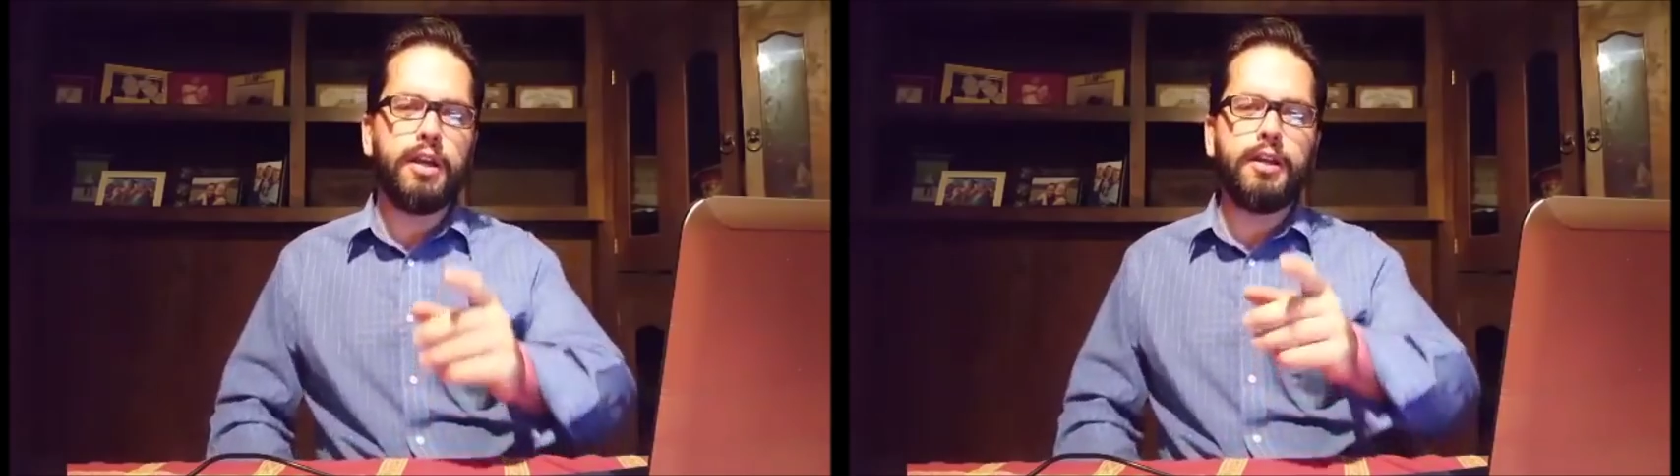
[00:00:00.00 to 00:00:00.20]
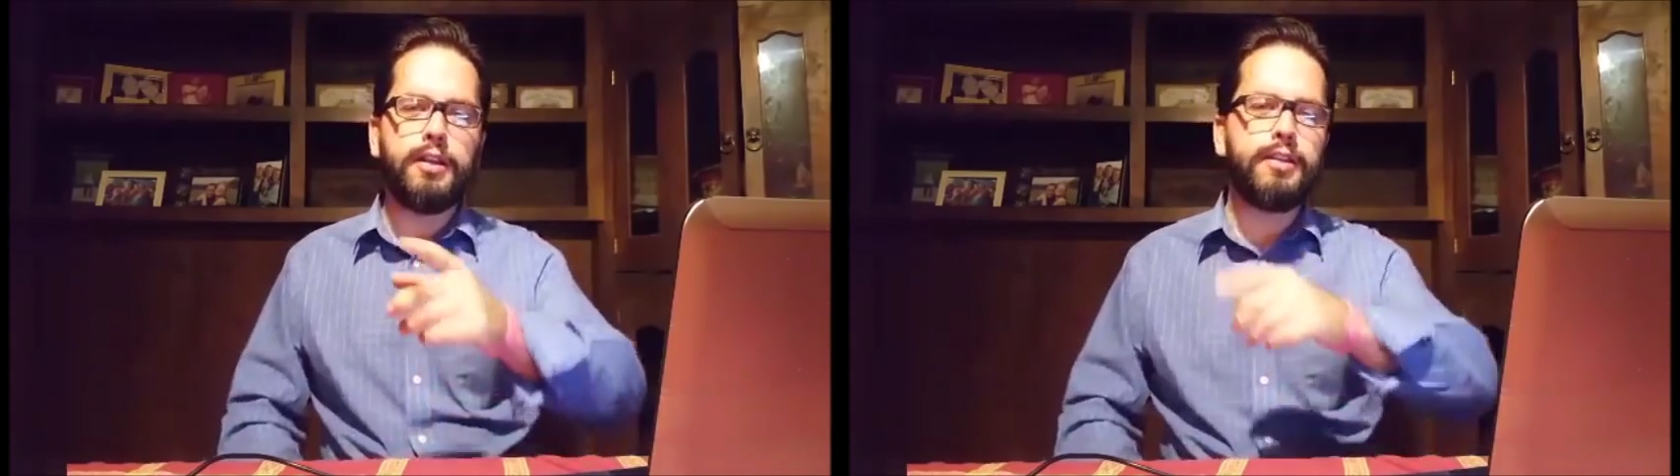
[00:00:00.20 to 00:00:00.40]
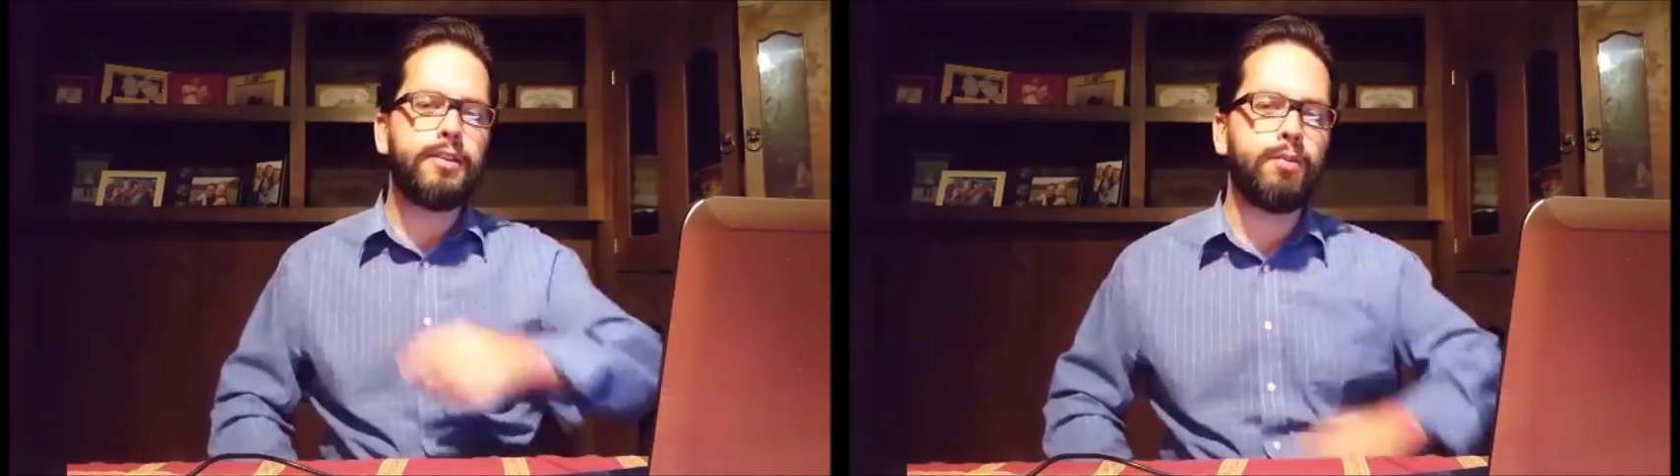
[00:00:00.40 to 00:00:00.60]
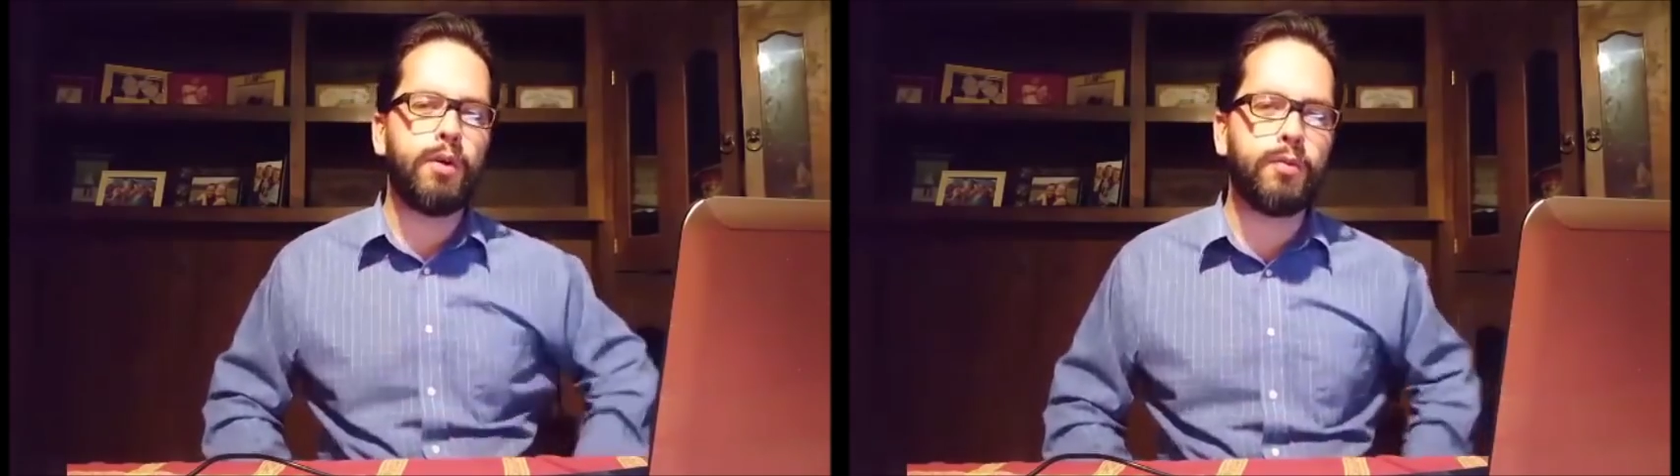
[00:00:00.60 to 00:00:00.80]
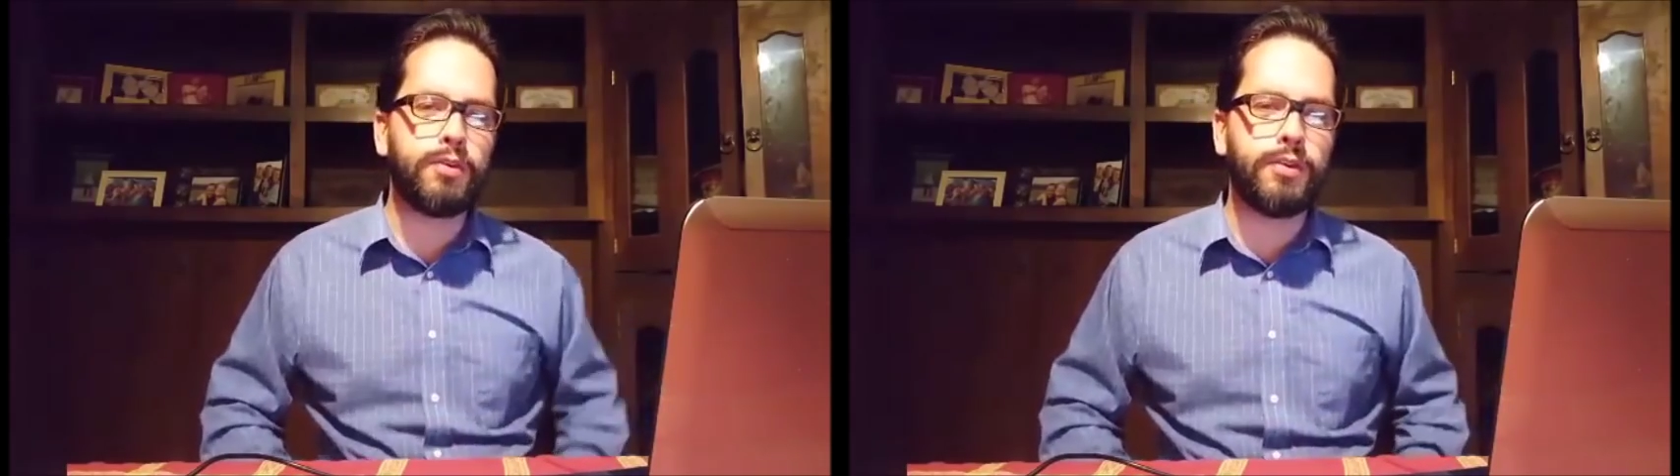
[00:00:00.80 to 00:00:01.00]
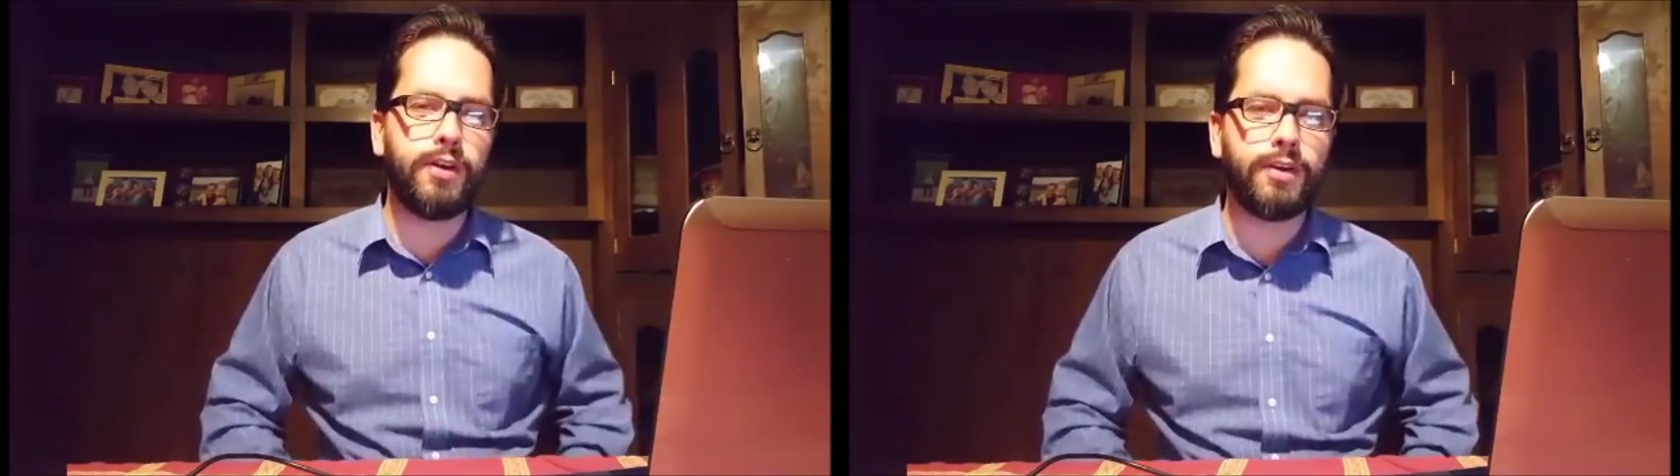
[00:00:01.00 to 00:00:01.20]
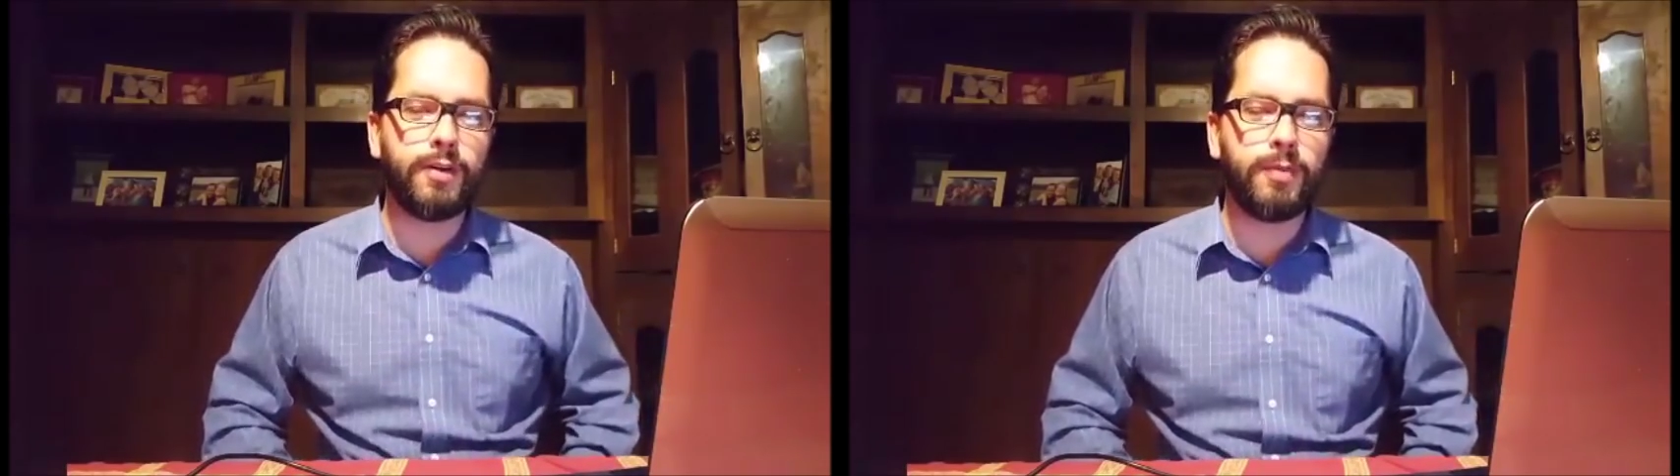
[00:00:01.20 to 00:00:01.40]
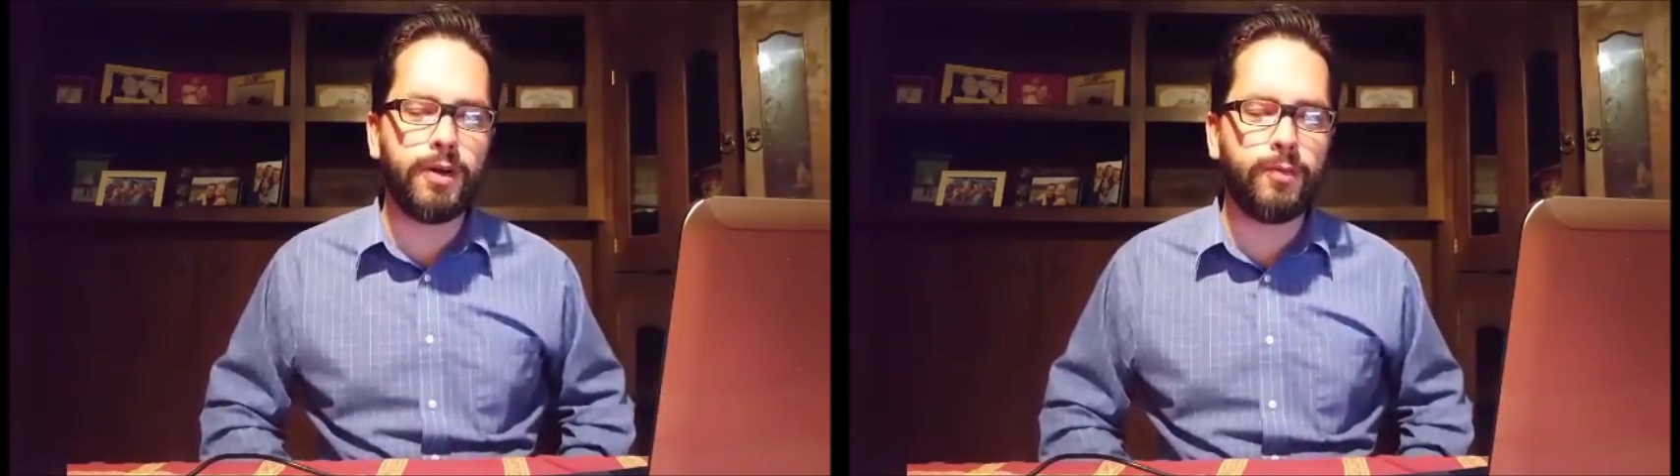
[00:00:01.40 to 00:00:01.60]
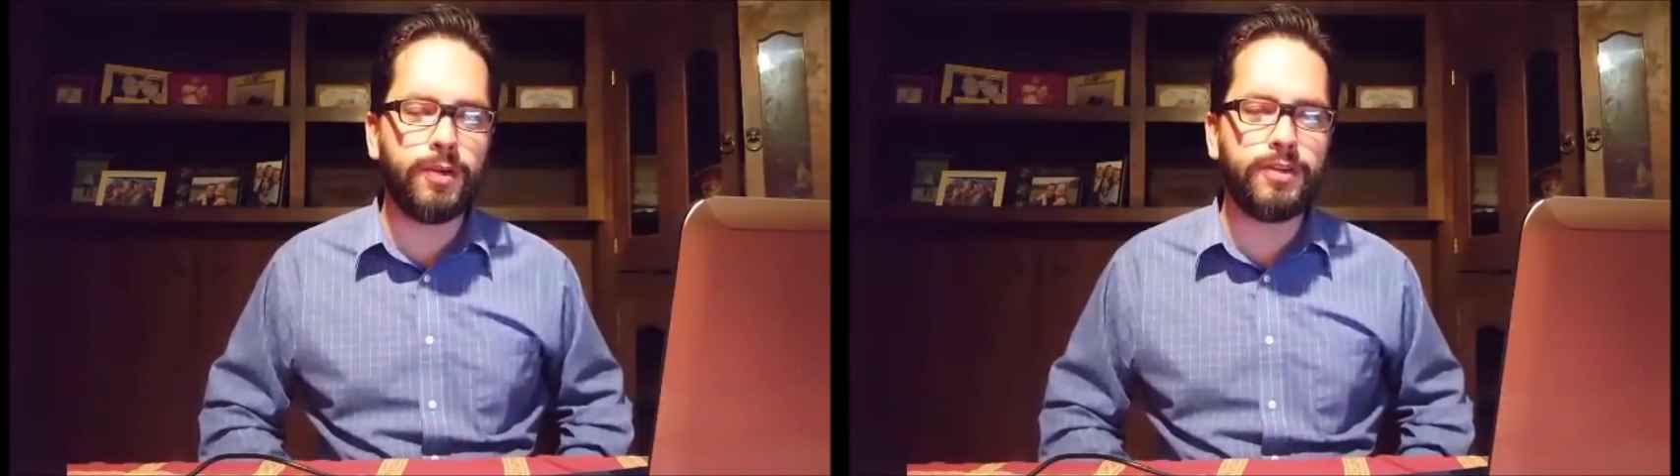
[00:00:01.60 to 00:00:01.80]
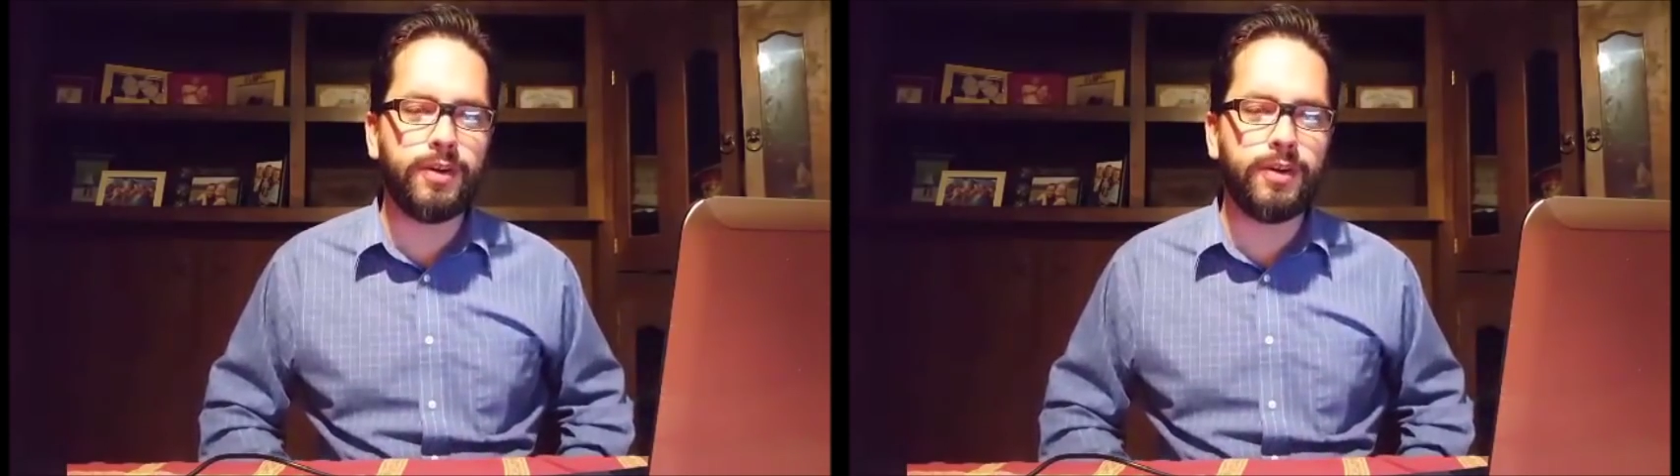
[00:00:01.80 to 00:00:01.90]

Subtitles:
And this is what we're talking about when we